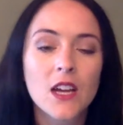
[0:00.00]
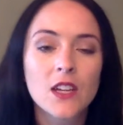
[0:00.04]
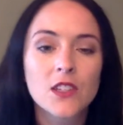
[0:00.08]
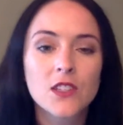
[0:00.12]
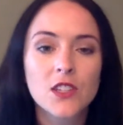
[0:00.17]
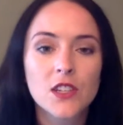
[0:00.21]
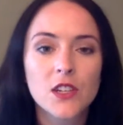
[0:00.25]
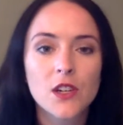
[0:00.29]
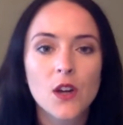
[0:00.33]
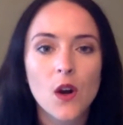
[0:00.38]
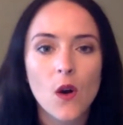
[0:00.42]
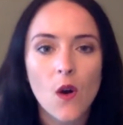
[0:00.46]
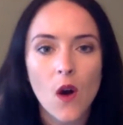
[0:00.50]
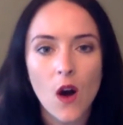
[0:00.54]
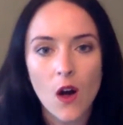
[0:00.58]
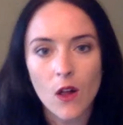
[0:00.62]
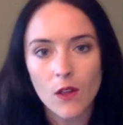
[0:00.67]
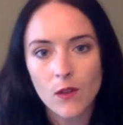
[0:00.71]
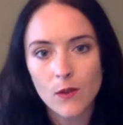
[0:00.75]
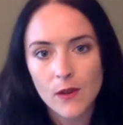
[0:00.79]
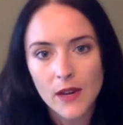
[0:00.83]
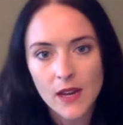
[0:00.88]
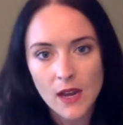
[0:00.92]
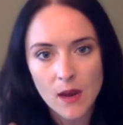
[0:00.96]
So you go
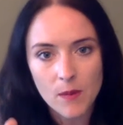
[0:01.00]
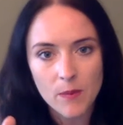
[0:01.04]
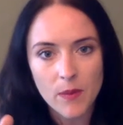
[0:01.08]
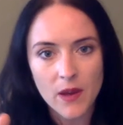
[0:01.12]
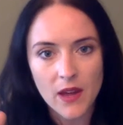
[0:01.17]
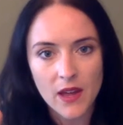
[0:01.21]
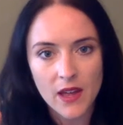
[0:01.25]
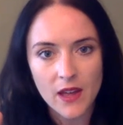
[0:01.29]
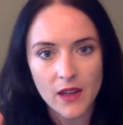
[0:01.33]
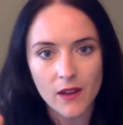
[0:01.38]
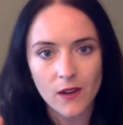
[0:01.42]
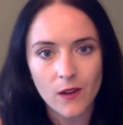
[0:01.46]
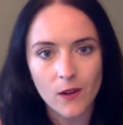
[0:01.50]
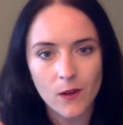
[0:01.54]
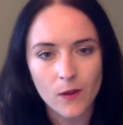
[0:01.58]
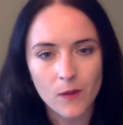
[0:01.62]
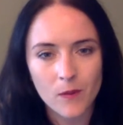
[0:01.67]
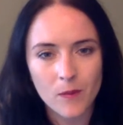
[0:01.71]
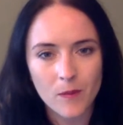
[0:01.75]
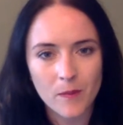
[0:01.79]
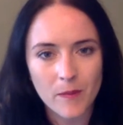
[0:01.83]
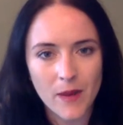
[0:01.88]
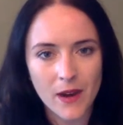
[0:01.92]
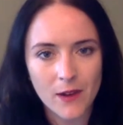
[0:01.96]
all the way up a
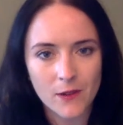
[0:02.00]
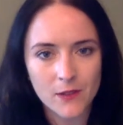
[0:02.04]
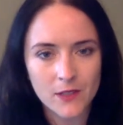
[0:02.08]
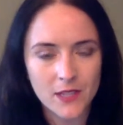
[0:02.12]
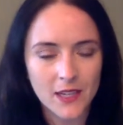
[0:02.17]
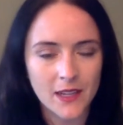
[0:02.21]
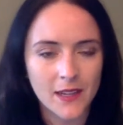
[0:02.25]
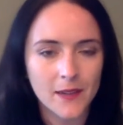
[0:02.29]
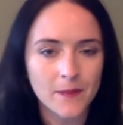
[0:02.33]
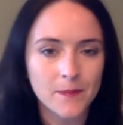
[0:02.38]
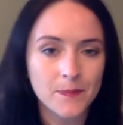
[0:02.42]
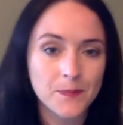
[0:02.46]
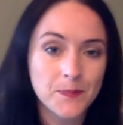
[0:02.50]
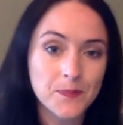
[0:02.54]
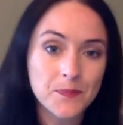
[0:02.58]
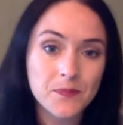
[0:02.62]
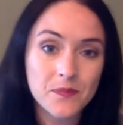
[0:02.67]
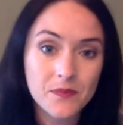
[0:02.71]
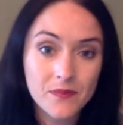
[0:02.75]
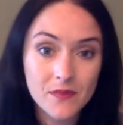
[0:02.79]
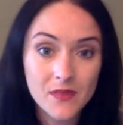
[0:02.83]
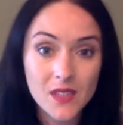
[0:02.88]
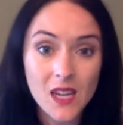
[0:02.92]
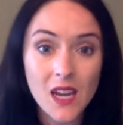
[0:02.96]
hill, mountain,
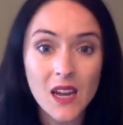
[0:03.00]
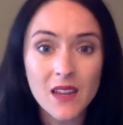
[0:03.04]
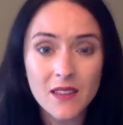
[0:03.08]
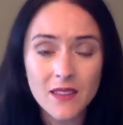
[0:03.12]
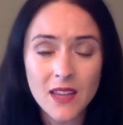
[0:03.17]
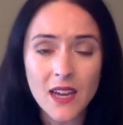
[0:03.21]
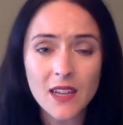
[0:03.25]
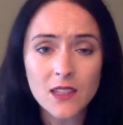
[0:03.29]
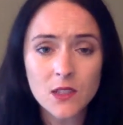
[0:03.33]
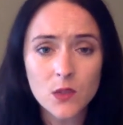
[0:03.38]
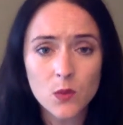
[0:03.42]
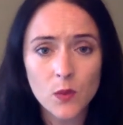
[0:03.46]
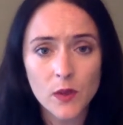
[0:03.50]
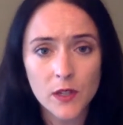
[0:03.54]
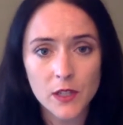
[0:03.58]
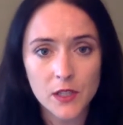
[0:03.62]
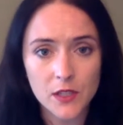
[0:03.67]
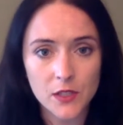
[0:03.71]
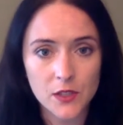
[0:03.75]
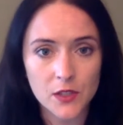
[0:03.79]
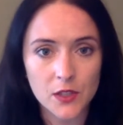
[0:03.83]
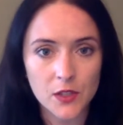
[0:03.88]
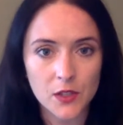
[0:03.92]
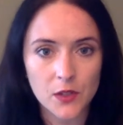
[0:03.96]
and that's where
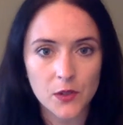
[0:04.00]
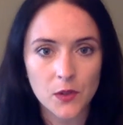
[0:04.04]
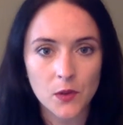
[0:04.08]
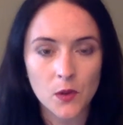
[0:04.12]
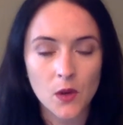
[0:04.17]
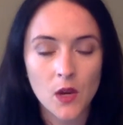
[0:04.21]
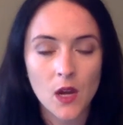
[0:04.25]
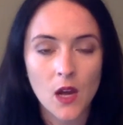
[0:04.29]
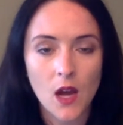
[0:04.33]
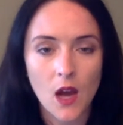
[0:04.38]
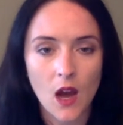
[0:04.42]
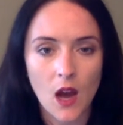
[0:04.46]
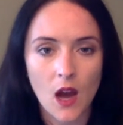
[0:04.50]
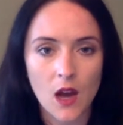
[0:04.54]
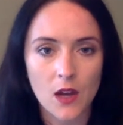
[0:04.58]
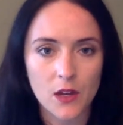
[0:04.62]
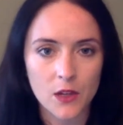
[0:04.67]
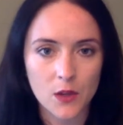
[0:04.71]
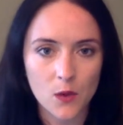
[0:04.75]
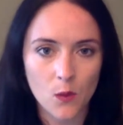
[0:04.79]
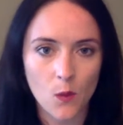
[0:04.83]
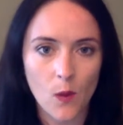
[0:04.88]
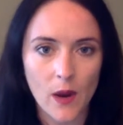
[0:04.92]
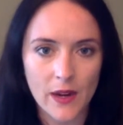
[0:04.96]
you do
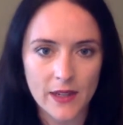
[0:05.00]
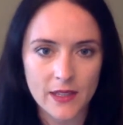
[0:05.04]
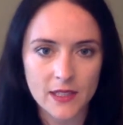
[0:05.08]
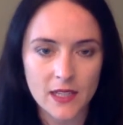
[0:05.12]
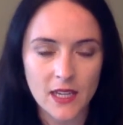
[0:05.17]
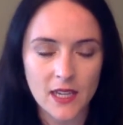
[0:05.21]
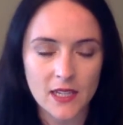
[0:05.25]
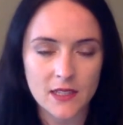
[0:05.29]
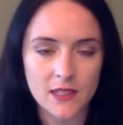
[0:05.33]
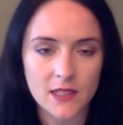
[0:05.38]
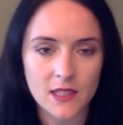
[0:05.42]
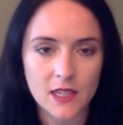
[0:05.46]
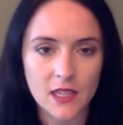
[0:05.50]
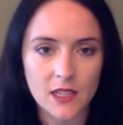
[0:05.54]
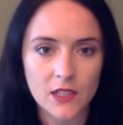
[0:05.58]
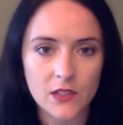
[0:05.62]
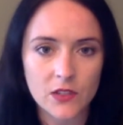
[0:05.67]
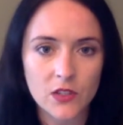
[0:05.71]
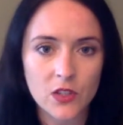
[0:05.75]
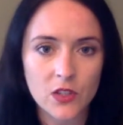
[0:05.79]
your wine tasting.